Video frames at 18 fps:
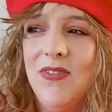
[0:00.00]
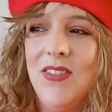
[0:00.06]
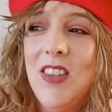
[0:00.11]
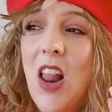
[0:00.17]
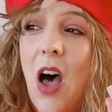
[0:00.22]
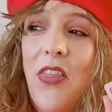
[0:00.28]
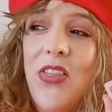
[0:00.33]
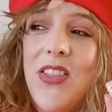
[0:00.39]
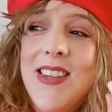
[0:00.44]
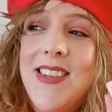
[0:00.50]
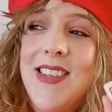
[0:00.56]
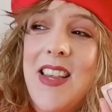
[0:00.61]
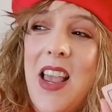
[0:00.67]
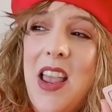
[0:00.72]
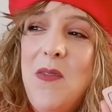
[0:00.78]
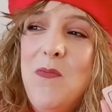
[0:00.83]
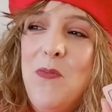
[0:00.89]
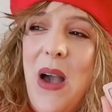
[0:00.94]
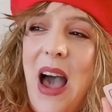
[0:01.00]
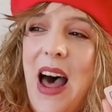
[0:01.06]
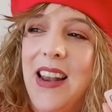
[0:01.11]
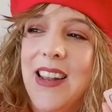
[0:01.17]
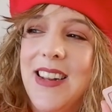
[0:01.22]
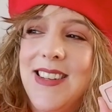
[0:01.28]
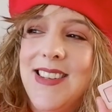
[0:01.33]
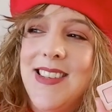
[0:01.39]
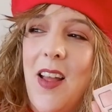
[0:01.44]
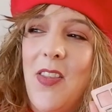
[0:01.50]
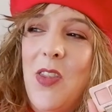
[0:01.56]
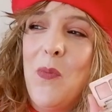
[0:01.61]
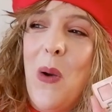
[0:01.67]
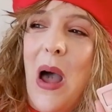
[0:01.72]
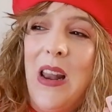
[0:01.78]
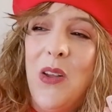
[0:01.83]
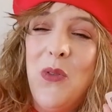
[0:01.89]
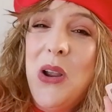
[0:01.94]
not the same palette, it's not
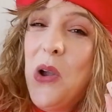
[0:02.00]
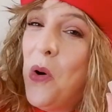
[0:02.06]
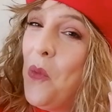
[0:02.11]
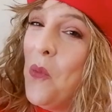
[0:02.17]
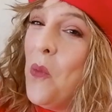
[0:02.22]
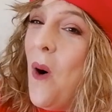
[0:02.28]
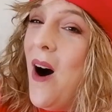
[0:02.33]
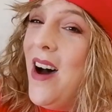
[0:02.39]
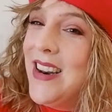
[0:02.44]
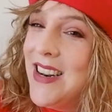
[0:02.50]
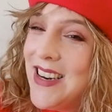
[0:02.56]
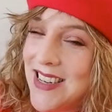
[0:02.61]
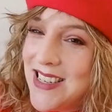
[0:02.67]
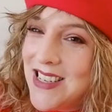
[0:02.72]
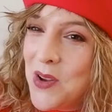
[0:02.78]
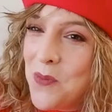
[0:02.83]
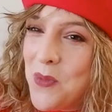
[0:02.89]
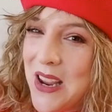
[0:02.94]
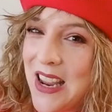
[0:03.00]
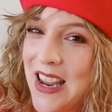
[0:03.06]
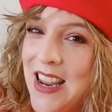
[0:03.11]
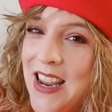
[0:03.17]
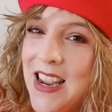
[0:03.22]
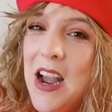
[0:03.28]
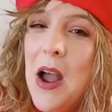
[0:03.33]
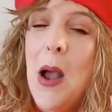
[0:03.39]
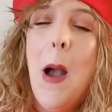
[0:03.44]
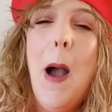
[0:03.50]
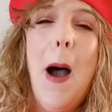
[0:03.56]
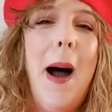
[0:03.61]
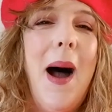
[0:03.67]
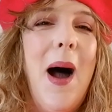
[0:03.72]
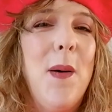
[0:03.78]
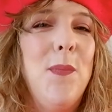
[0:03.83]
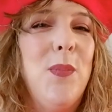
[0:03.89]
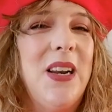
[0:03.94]
the palette we all wanted it to be,
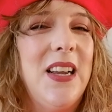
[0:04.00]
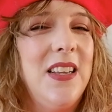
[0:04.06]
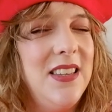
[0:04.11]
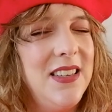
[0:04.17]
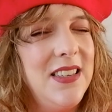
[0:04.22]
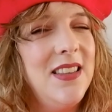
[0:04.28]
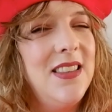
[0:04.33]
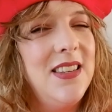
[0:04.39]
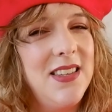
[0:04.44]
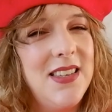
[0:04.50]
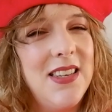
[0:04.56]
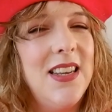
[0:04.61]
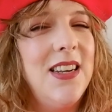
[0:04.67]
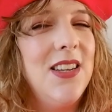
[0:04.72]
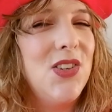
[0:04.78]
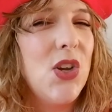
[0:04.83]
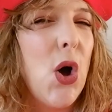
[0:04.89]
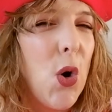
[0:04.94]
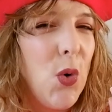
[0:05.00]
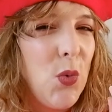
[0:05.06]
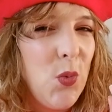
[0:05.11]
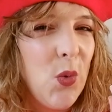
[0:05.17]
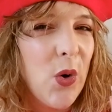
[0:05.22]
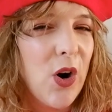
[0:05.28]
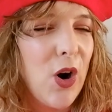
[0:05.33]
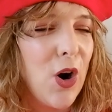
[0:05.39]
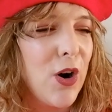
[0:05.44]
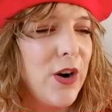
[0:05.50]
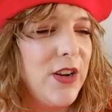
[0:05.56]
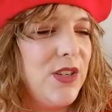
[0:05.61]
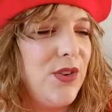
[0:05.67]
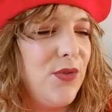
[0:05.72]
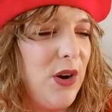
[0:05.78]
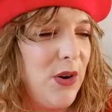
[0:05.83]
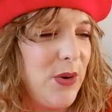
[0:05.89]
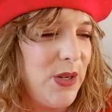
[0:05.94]
but I think that this in its own regard
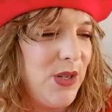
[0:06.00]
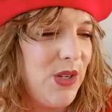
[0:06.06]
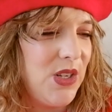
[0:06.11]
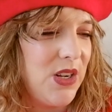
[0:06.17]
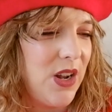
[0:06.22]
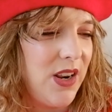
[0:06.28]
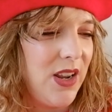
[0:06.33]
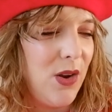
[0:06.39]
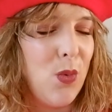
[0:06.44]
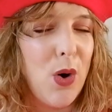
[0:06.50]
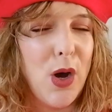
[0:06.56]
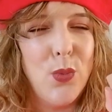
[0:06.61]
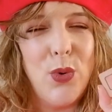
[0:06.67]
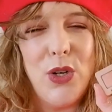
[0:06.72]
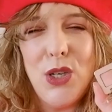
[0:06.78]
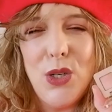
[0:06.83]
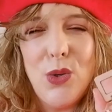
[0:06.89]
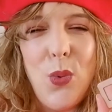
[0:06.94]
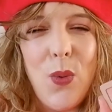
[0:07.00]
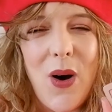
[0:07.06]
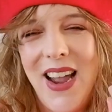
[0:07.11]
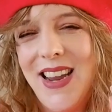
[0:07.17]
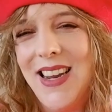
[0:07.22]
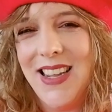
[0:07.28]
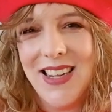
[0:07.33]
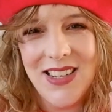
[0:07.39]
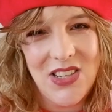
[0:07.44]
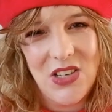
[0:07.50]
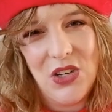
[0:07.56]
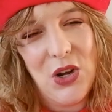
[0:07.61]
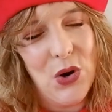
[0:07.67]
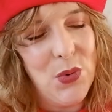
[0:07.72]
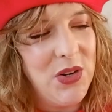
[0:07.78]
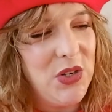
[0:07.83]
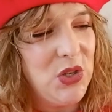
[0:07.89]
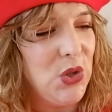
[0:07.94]
is a very stunning one, which is why it gets to
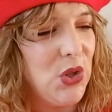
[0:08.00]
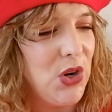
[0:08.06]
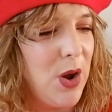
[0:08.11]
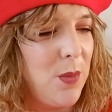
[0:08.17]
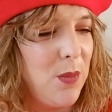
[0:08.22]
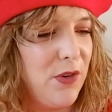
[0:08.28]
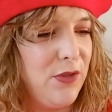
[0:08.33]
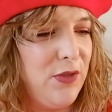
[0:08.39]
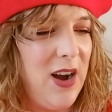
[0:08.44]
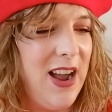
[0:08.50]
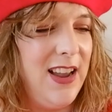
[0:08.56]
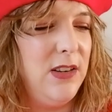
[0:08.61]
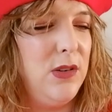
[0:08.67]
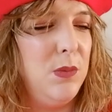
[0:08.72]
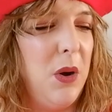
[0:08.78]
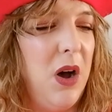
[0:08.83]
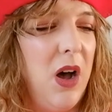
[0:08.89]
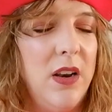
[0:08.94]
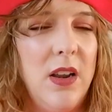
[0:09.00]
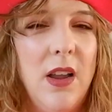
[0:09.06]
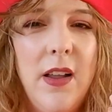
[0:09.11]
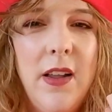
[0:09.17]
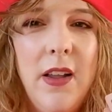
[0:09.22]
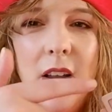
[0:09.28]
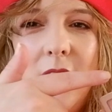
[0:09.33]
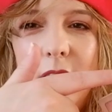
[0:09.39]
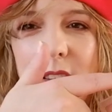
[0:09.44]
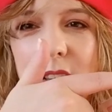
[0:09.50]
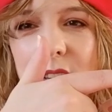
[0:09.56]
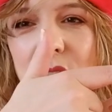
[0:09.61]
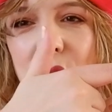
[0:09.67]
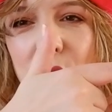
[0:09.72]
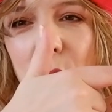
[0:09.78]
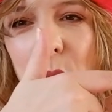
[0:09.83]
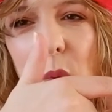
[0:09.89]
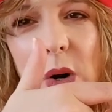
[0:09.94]
go into the number 5 spot.
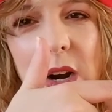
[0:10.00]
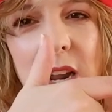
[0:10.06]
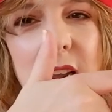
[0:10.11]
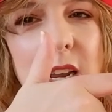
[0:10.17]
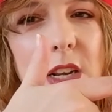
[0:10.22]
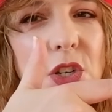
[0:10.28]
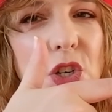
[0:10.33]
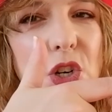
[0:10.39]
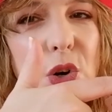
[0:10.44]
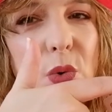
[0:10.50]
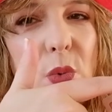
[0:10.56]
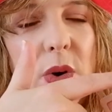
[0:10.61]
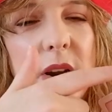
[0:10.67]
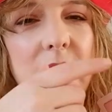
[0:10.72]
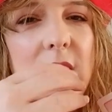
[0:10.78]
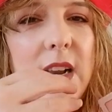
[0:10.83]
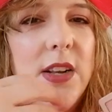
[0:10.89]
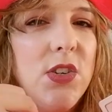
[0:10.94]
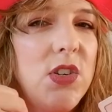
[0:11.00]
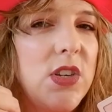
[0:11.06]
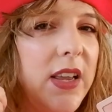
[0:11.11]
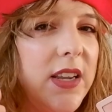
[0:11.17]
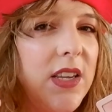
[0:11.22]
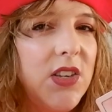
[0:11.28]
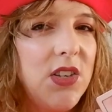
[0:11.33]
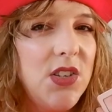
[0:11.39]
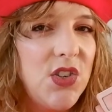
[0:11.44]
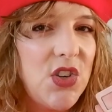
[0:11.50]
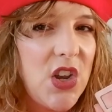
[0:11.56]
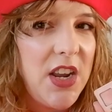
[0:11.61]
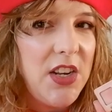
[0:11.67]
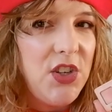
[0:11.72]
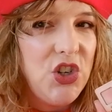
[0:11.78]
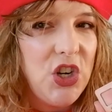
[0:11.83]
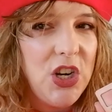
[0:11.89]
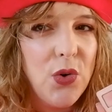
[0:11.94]
These grayish greens, like
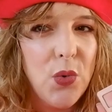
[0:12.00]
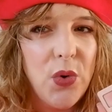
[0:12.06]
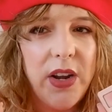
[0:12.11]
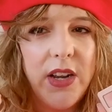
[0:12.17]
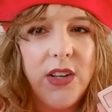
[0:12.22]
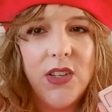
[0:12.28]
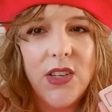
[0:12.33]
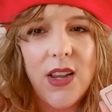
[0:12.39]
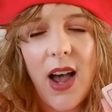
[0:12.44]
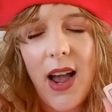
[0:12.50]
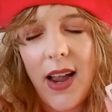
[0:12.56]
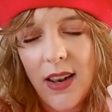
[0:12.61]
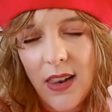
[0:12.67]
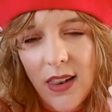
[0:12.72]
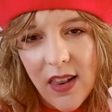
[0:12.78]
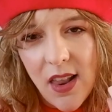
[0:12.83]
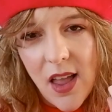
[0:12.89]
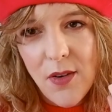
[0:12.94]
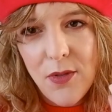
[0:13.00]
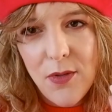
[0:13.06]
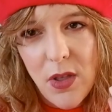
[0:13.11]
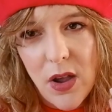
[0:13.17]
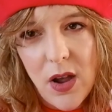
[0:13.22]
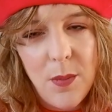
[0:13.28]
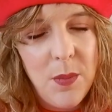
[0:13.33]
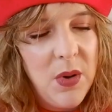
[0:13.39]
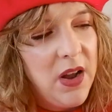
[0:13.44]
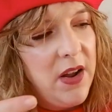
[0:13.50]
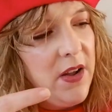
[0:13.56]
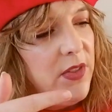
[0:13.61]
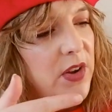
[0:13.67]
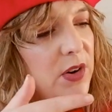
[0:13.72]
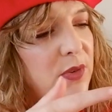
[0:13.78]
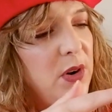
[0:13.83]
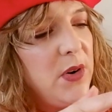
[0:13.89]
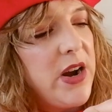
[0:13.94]
sagey greens, I love them.
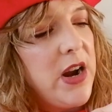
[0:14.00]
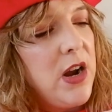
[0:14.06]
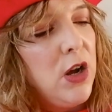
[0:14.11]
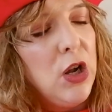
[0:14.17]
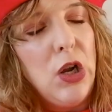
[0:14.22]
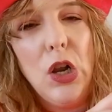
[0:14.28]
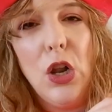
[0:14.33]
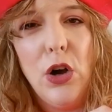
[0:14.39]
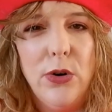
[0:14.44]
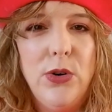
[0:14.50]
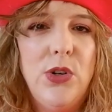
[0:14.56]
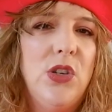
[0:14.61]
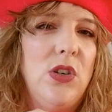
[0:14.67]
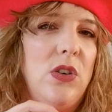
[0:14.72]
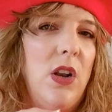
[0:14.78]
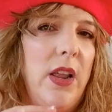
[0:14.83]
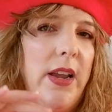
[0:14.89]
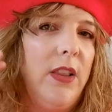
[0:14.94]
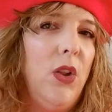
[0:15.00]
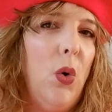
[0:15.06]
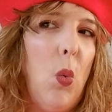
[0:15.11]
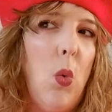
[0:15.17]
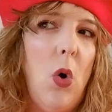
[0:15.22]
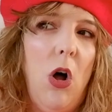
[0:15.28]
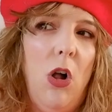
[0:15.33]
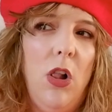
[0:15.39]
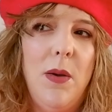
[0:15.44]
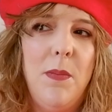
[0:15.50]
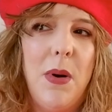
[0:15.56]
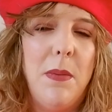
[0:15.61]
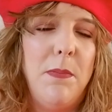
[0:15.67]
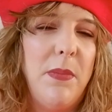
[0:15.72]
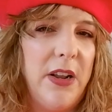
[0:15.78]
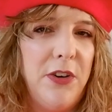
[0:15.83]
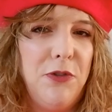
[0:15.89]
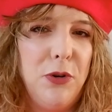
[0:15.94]
They're very close to like the wall in
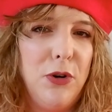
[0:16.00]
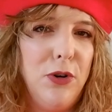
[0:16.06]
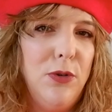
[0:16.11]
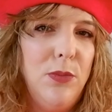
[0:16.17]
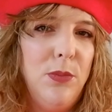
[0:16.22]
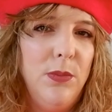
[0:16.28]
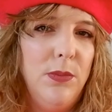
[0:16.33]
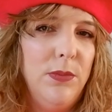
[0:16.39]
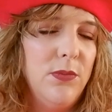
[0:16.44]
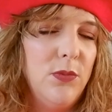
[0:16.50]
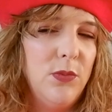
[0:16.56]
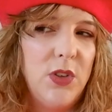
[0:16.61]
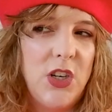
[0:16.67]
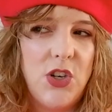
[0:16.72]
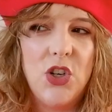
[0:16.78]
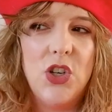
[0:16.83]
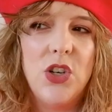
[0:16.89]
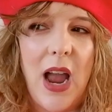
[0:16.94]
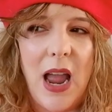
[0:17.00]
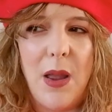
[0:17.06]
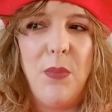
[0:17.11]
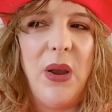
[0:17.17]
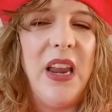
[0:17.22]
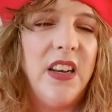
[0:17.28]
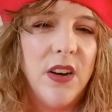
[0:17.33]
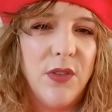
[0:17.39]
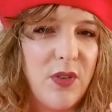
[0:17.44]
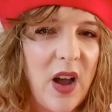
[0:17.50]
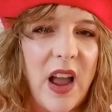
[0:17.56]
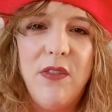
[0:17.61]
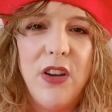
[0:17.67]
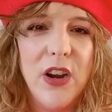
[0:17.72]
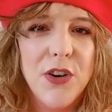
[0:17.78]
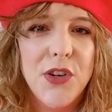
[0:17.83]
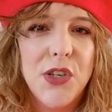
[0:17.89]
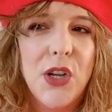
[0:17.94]
my bedroom, which I painted
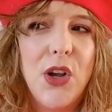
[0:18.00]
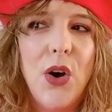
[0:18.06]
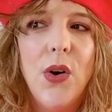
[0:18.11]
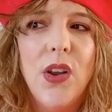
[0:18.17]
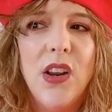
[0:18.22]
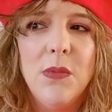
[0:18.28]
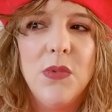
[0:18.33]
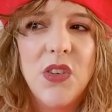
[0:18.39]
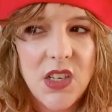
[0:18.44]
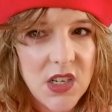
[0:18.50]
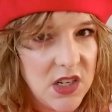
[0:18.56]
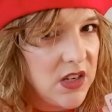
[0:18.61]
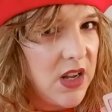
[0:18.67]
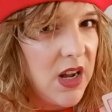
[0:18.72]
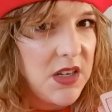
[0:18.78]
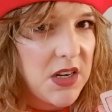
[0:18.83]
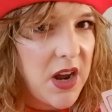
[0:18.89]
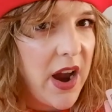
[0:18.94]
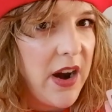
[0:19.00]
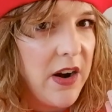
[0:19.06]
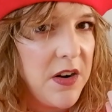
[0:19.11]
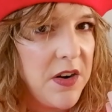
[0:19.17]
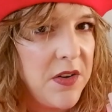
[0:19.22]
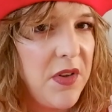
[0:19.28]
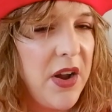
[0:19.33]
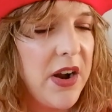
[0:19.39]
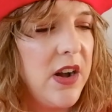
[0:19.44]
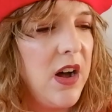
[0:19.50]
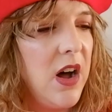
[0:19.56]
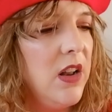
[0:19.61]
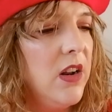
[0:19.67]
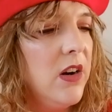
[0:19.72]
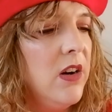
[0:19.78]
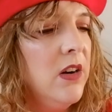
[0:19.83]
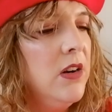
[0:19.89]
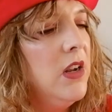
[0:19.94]
5 years ago and I'm still not tired of that
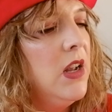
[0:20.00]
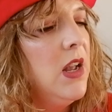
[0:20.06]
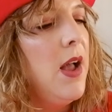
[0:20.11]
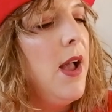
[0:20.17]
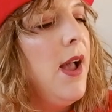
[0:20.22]
color.